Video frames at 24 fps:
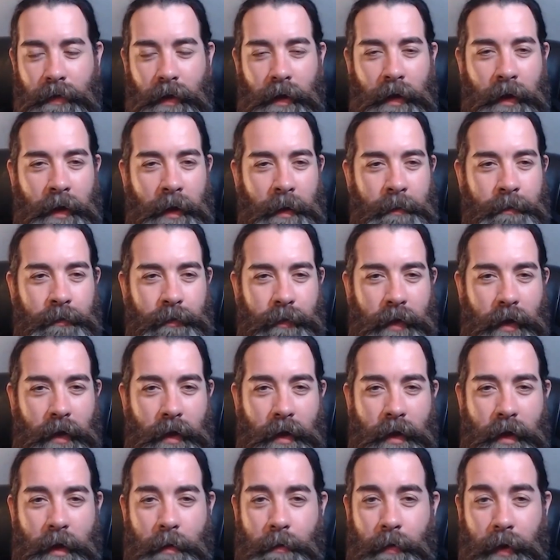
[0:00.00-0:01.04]

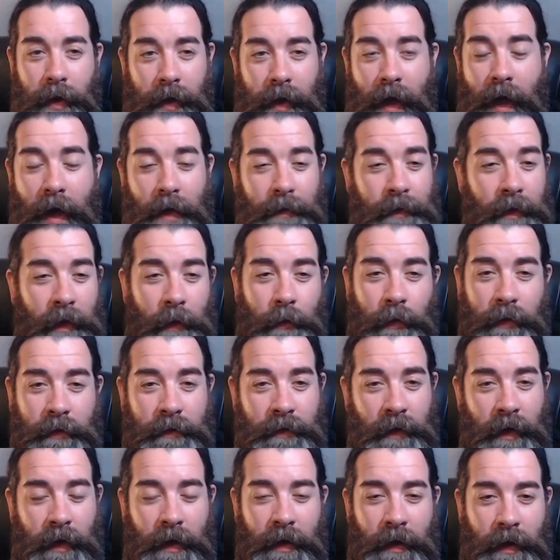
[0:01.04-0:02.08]
But yeah, it
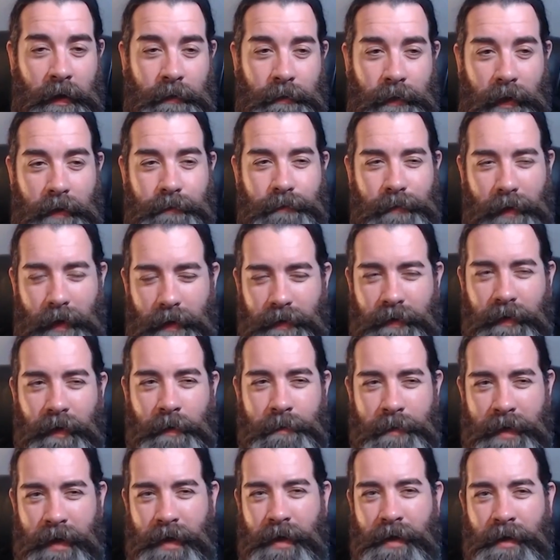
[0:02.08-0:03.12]
was it
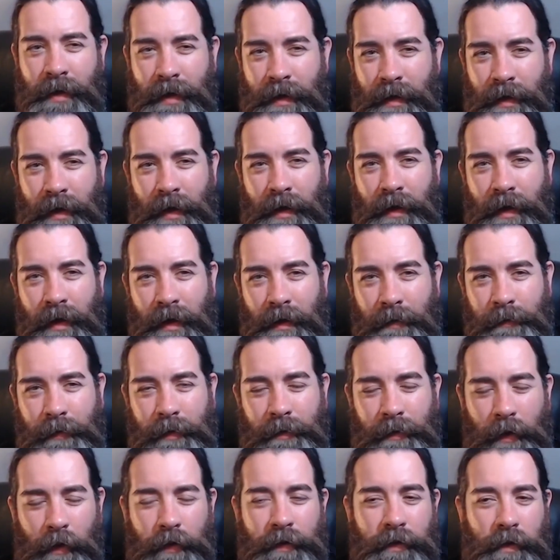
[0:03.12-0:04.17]
took me
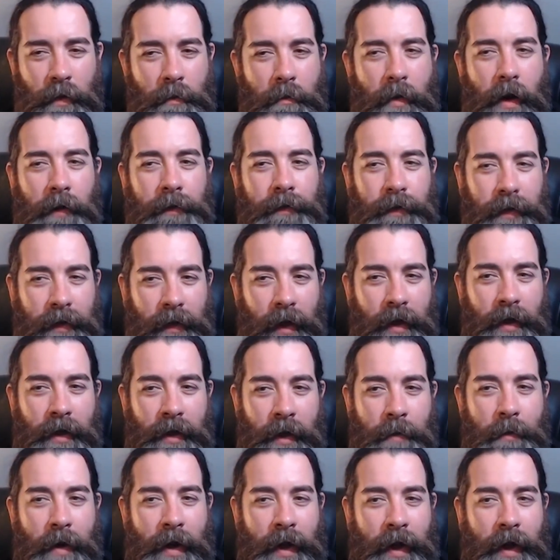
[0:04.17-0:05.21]
close to a month to get
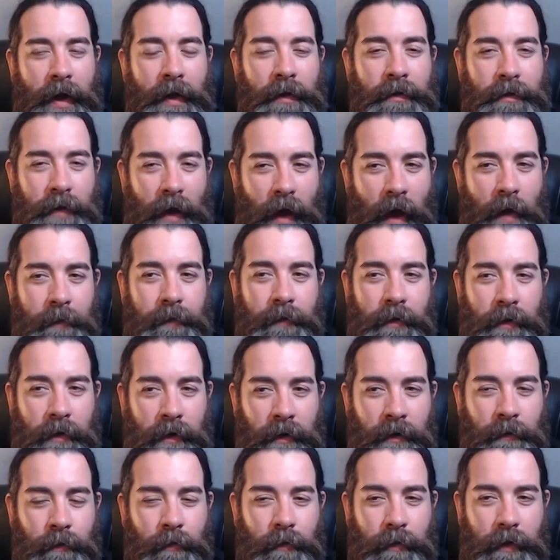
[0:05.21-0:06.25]
it in my hands
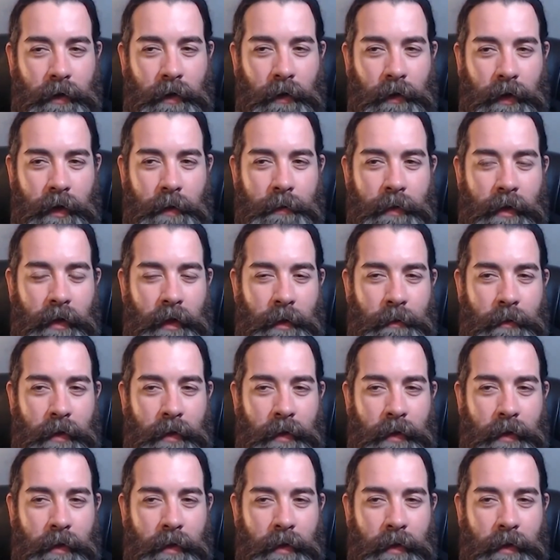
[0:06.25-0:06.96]
after emailing